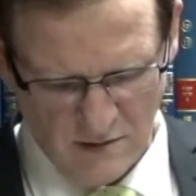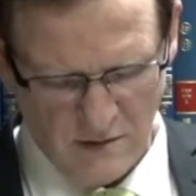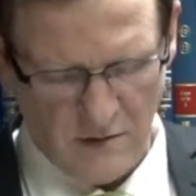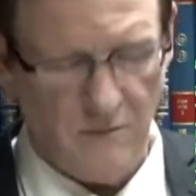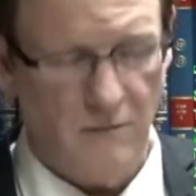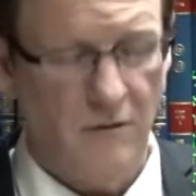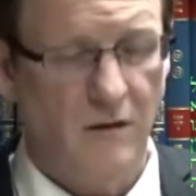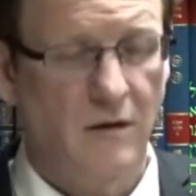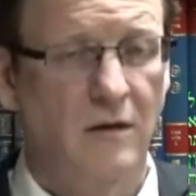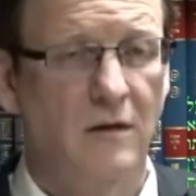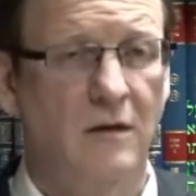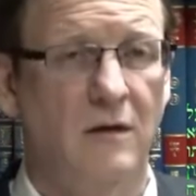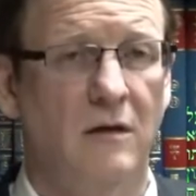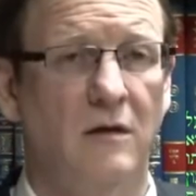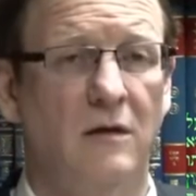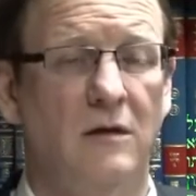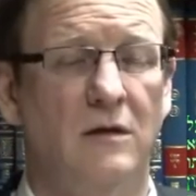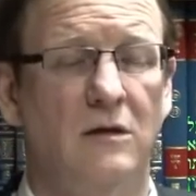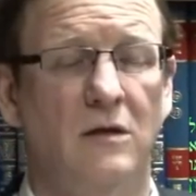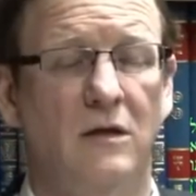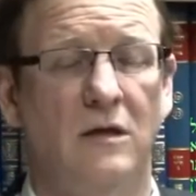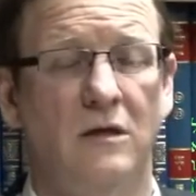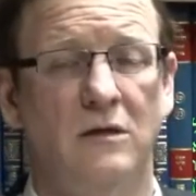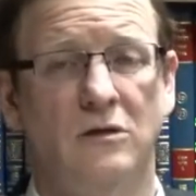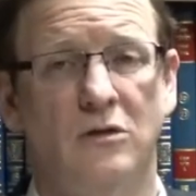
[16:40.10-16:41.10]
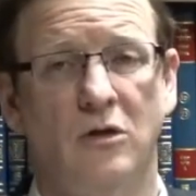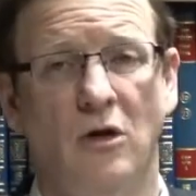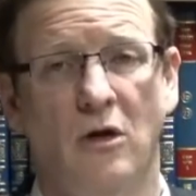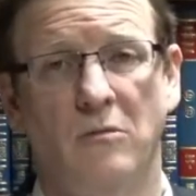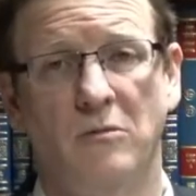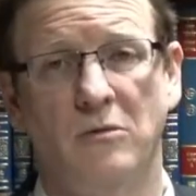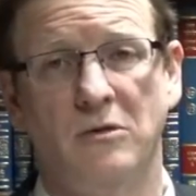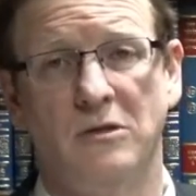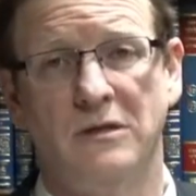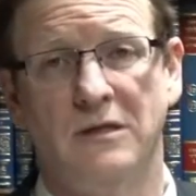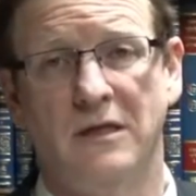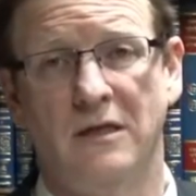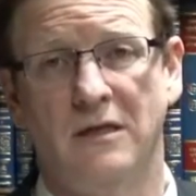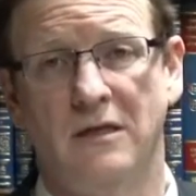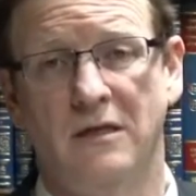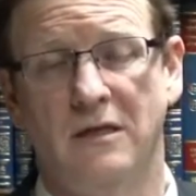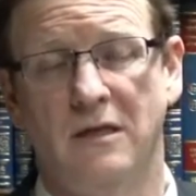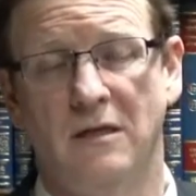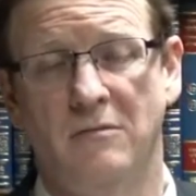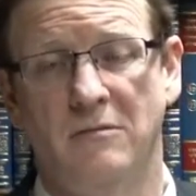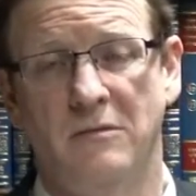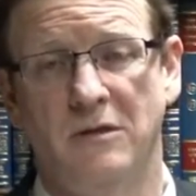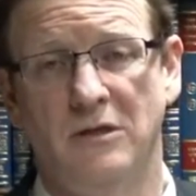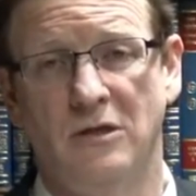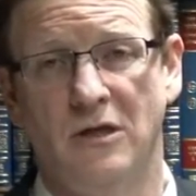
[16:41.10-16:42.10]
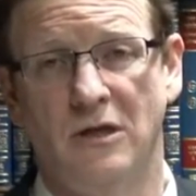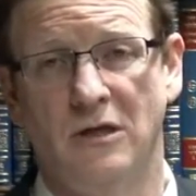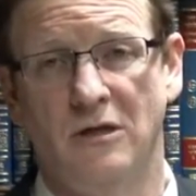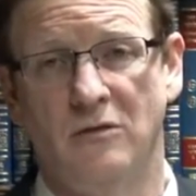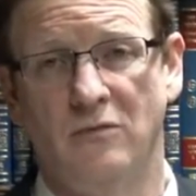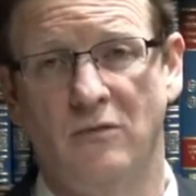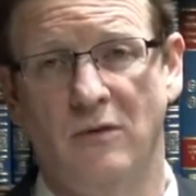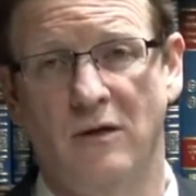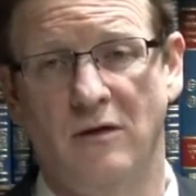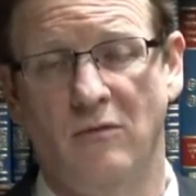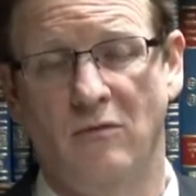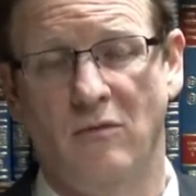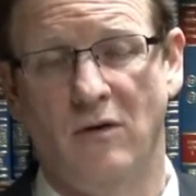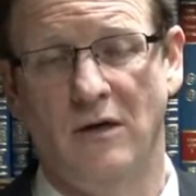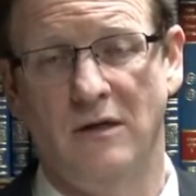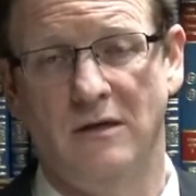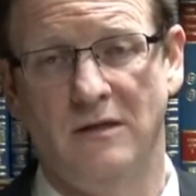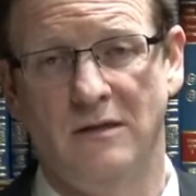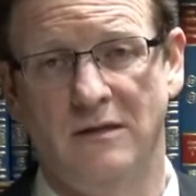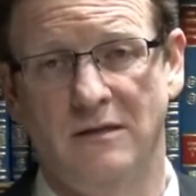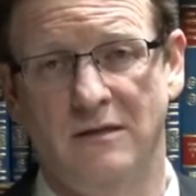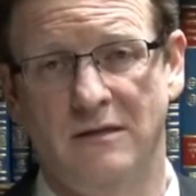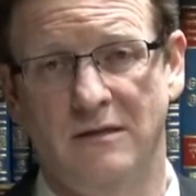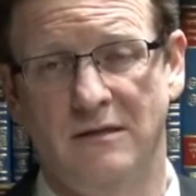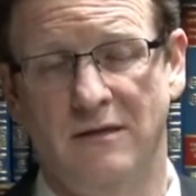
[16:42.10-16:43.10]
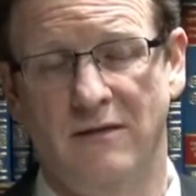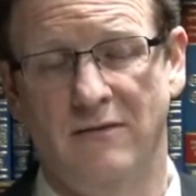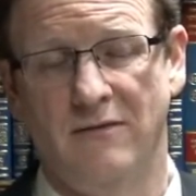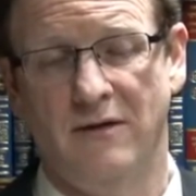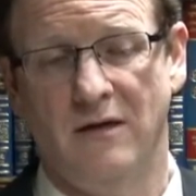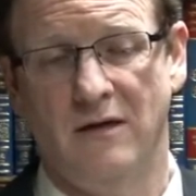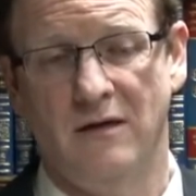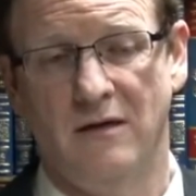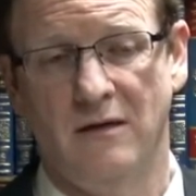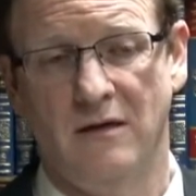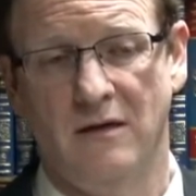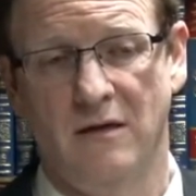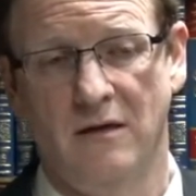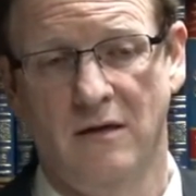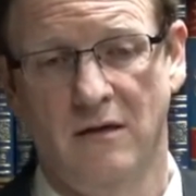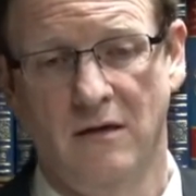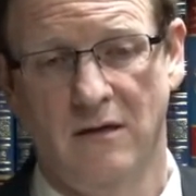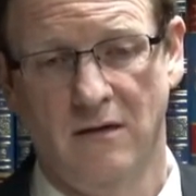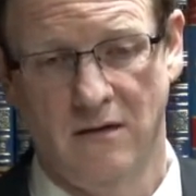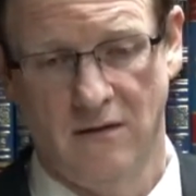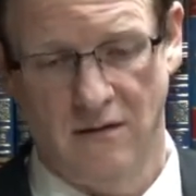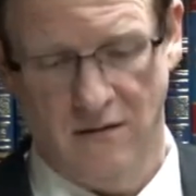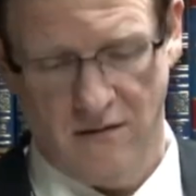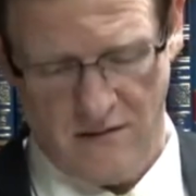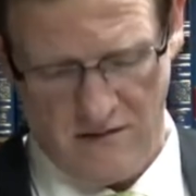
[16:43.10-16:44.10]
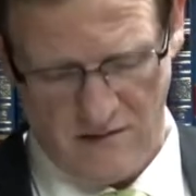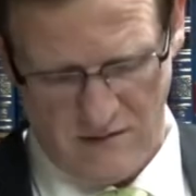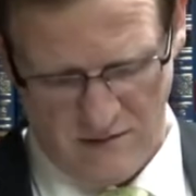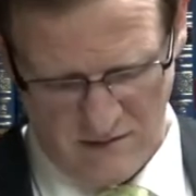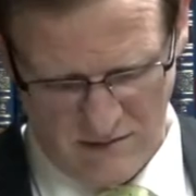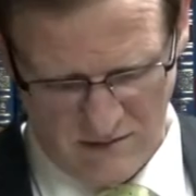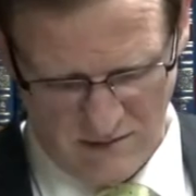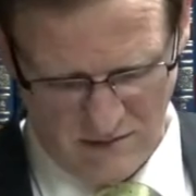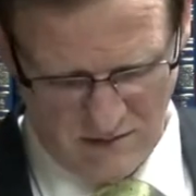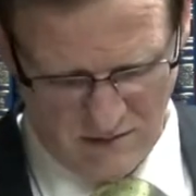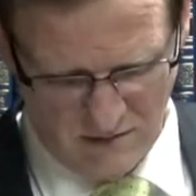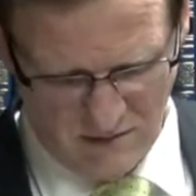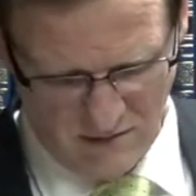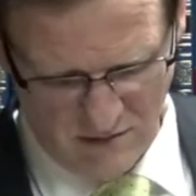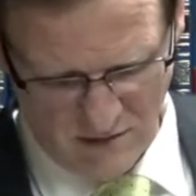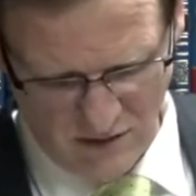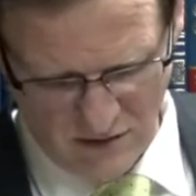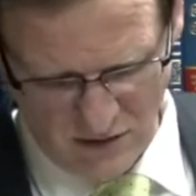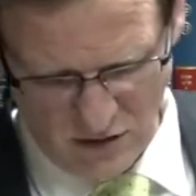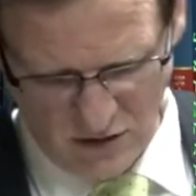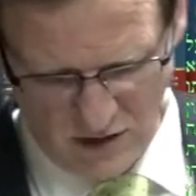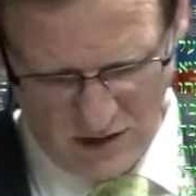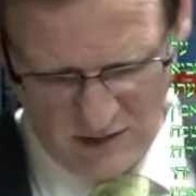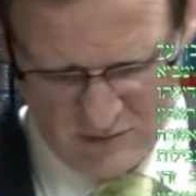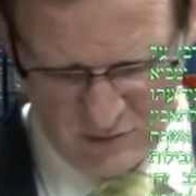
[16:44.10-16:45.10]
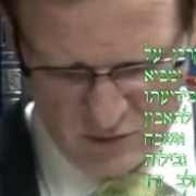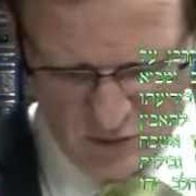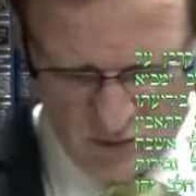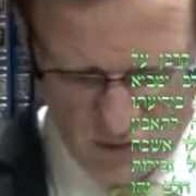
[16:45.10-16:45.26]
King Solomon said it in Mishle 21, Zevach uh, Reshaim